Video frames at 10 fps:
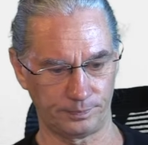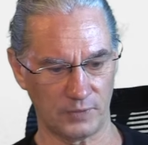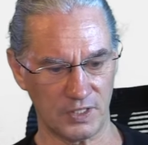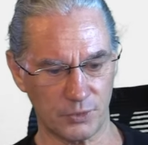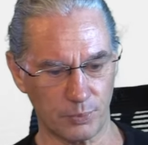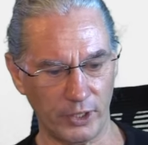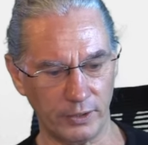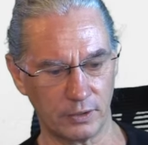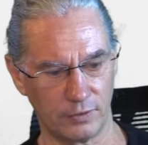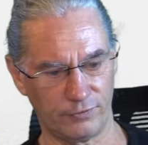sprint
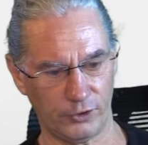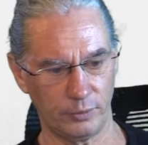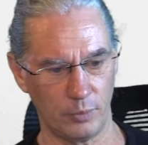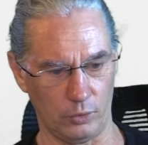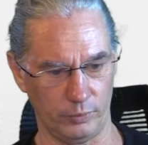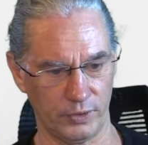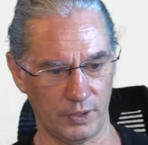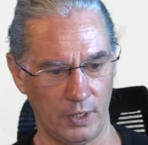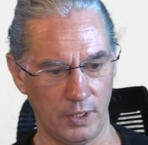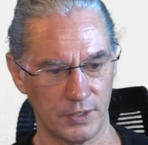for the moment.
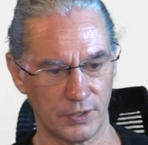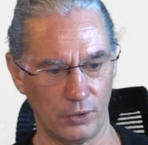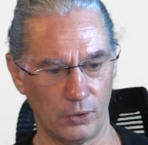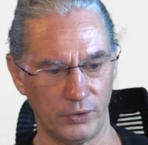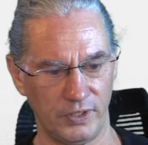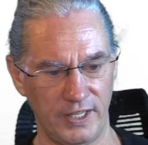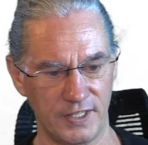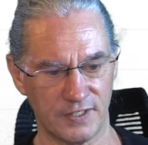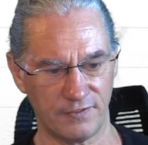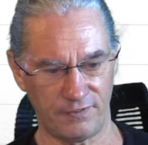So
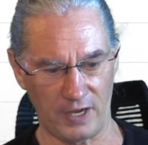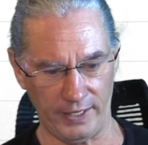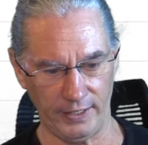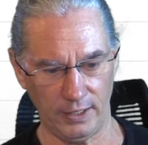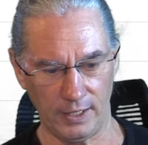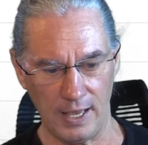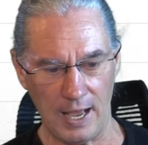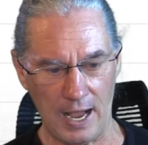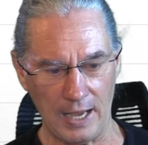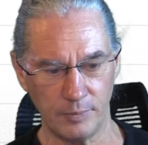this file,
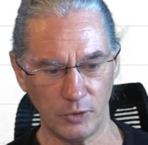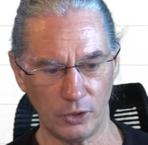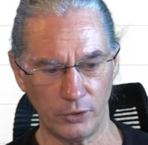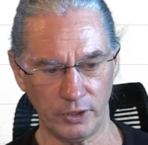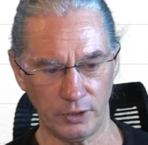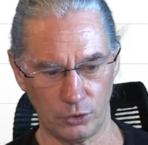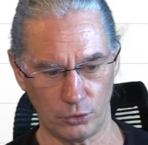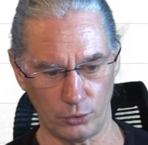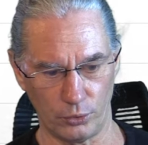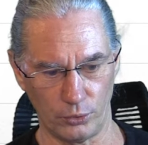I'm going
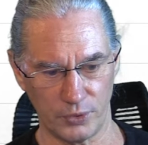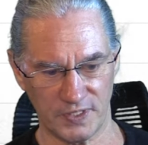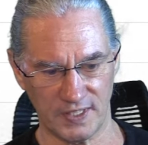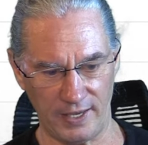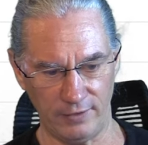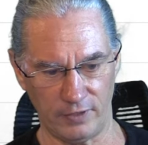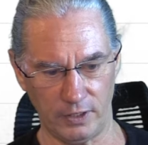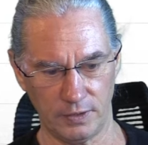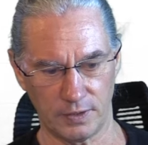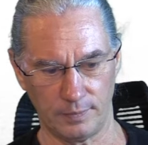to save it